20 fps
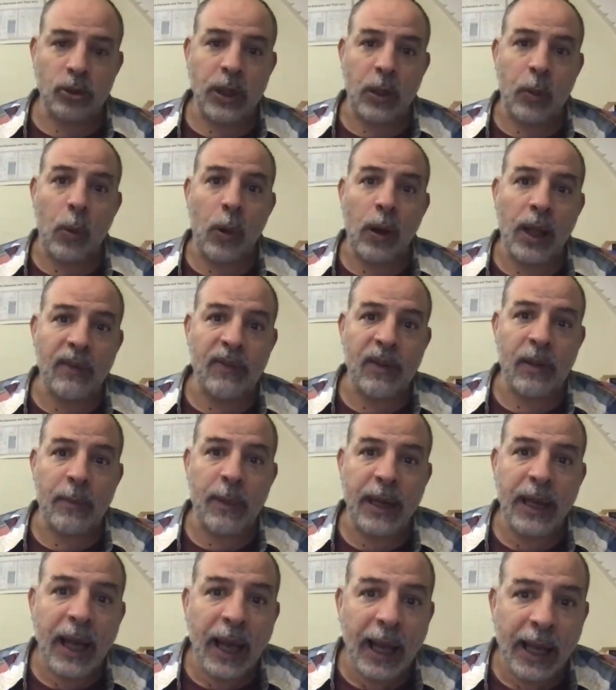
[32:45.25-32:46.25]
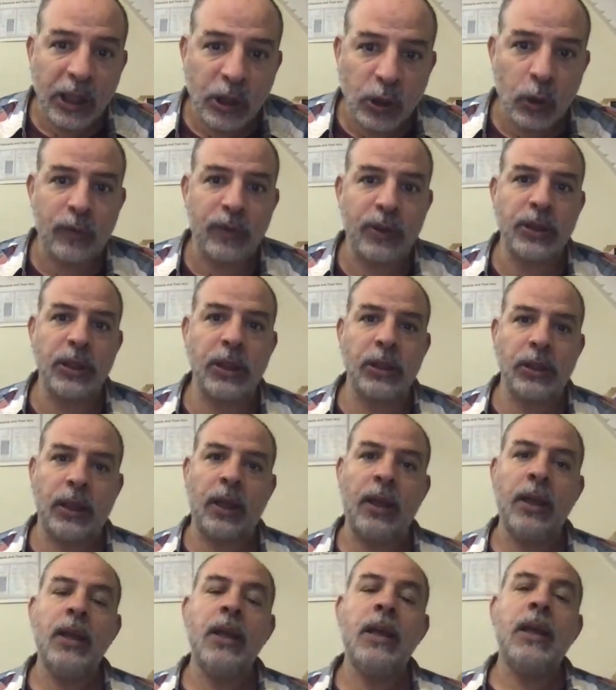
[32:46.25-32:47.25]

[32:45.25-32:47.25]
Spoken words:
they will have a very high surface area,